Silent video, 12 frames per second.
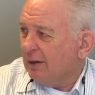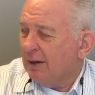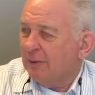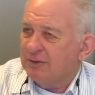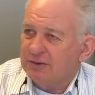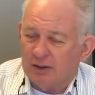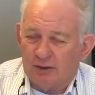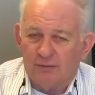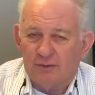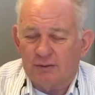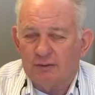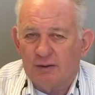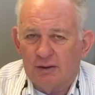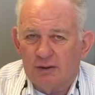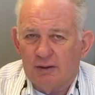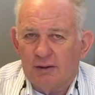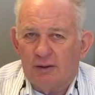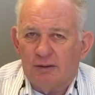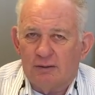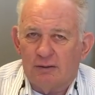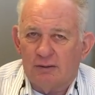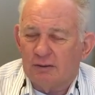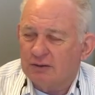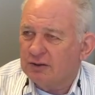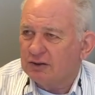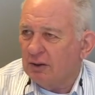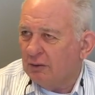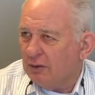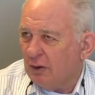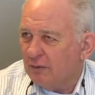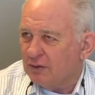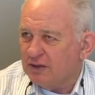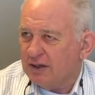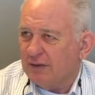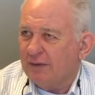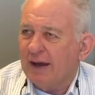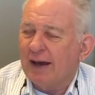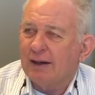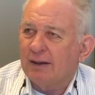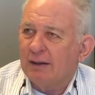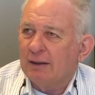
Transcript: I was there to assist overseeing that.